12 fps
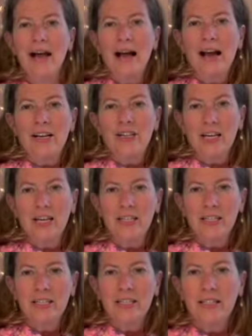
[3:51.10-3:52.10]
I
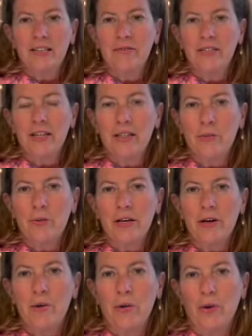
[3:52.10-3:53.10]
changed the sleeves to
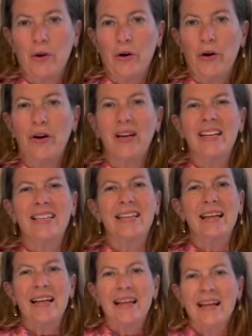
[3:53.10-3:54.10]
3/4 because
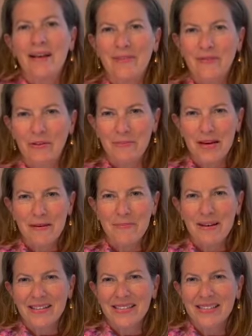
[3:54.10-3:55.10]
for me,
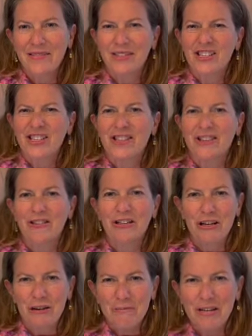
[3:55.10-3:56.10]
bell sleeves just are
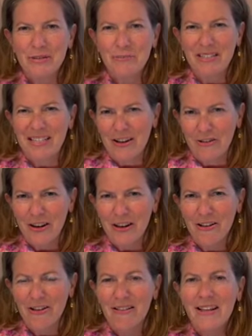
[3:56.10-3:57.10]
too much
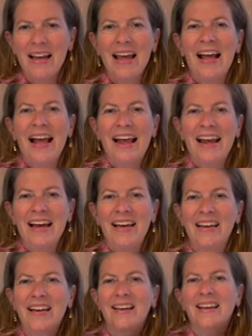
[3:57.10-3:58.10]
material.
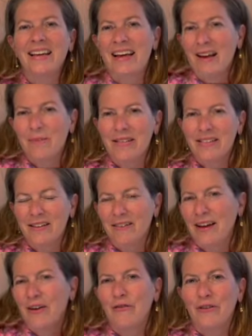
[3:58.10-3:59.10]
And again, I'm in Southern
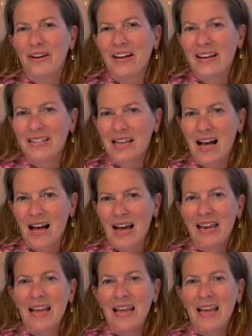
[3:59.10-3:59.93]
California, it gets hot.